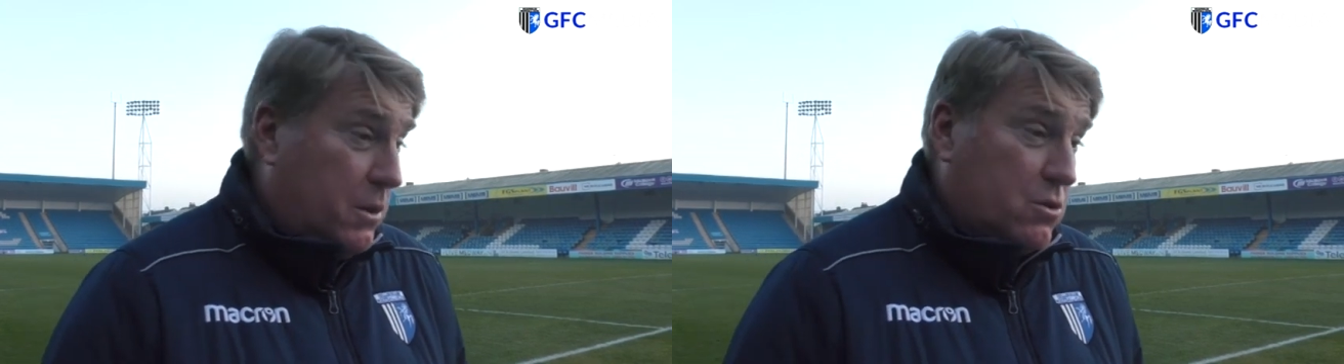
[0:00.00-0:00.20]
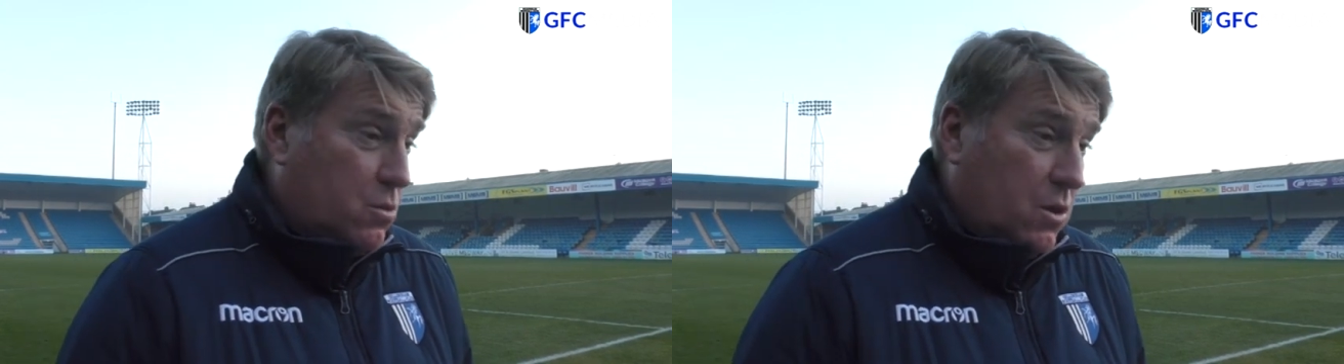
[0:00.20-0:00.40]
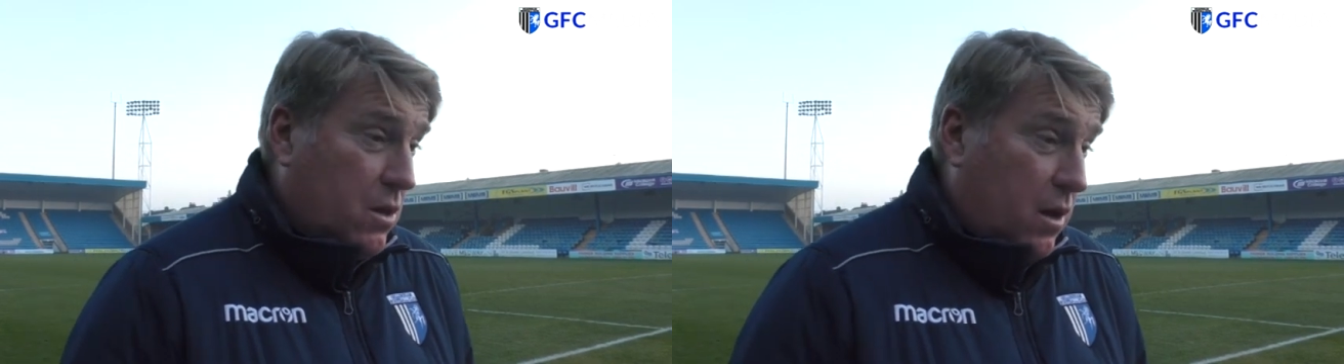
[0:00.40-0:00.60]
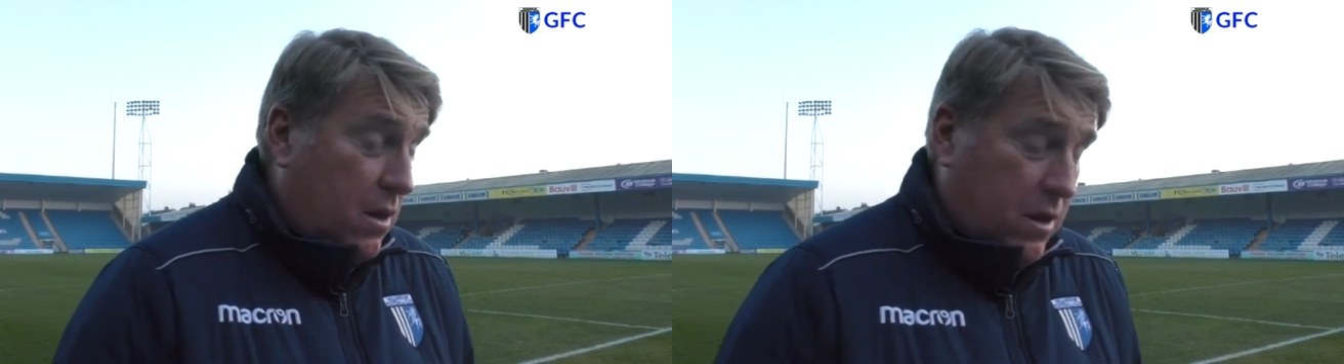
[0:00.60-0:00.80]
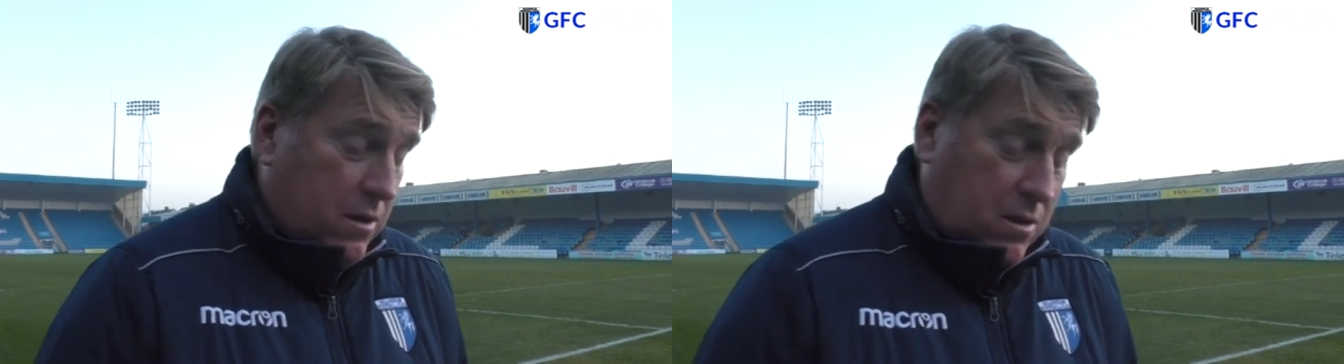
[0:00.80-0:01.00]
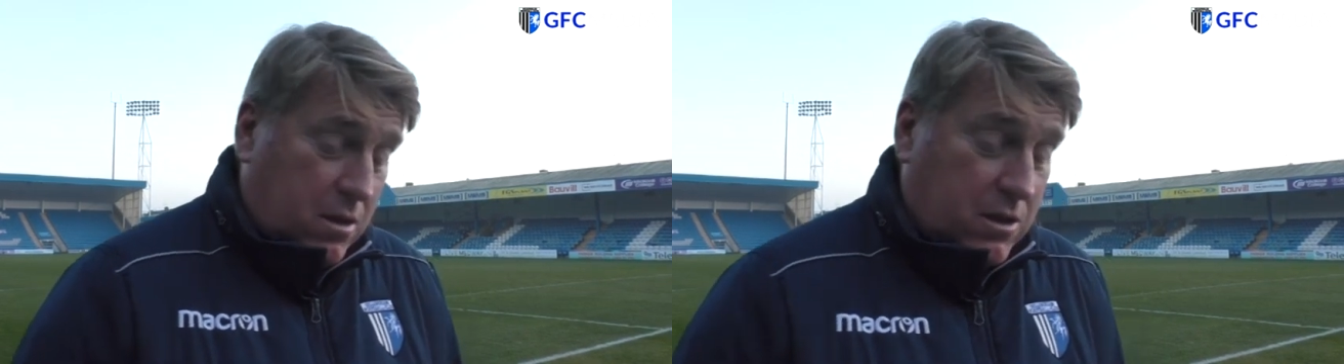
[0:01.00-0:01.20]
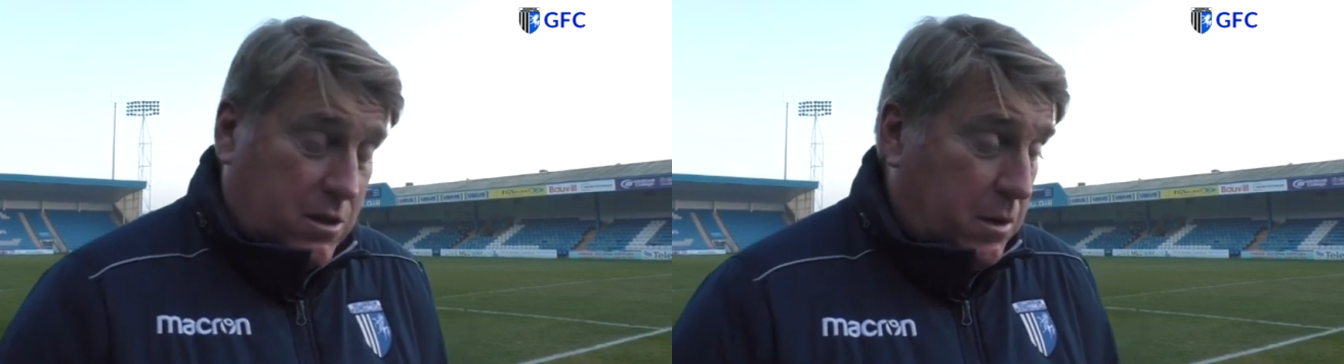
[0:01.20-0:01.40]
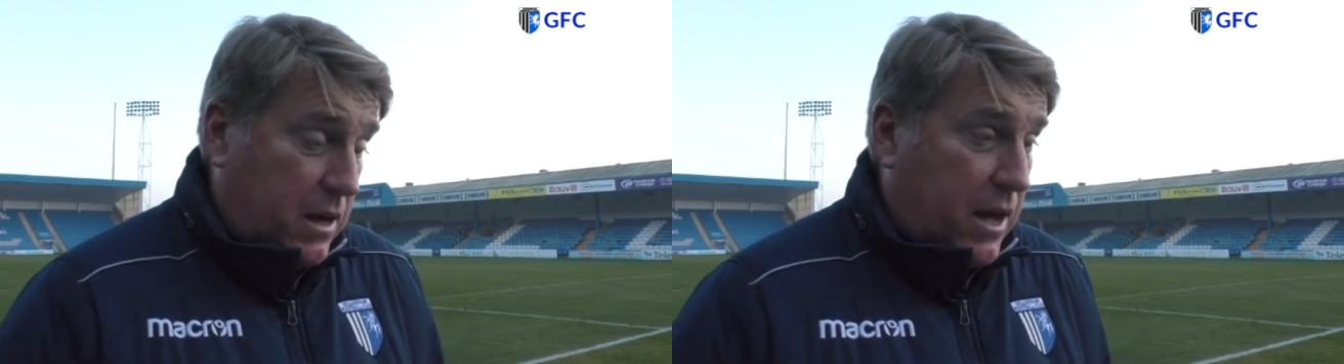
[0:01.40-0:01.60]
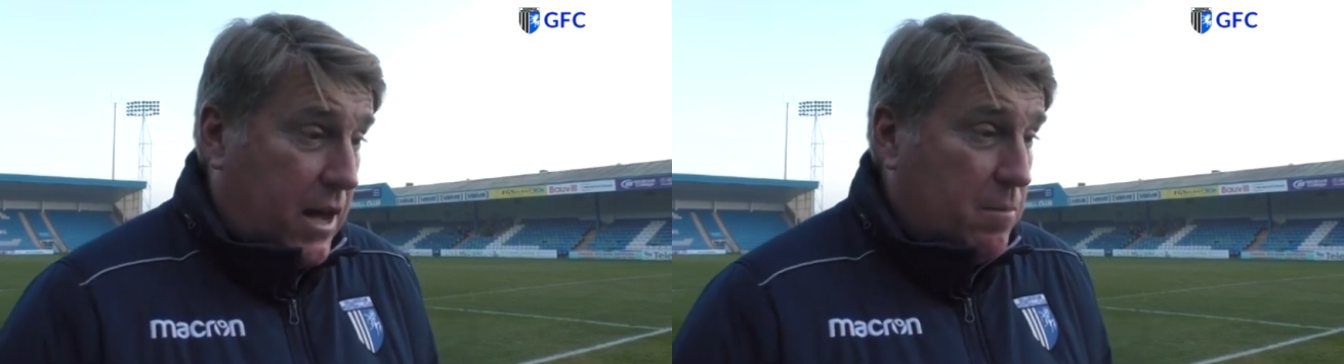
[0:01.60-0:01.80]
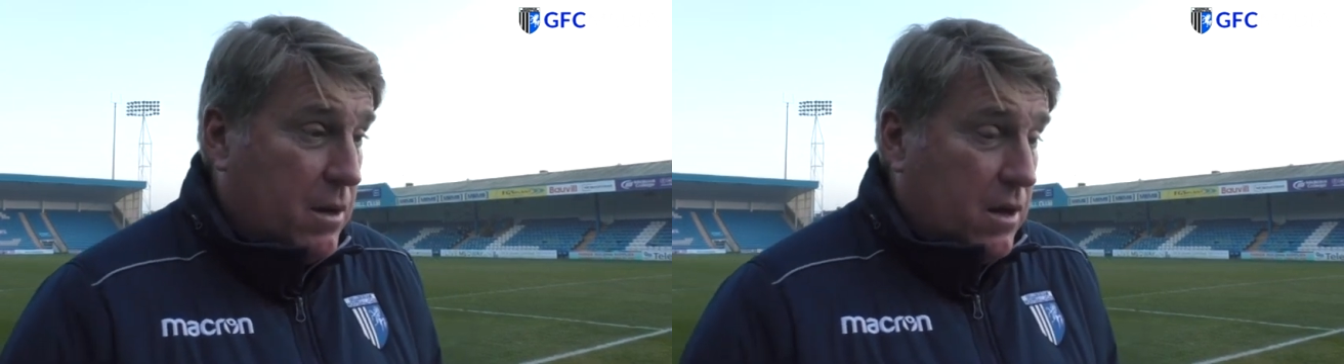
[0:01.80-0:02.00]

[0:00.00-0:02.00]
It doesn't work like that. It's a 90 minute game,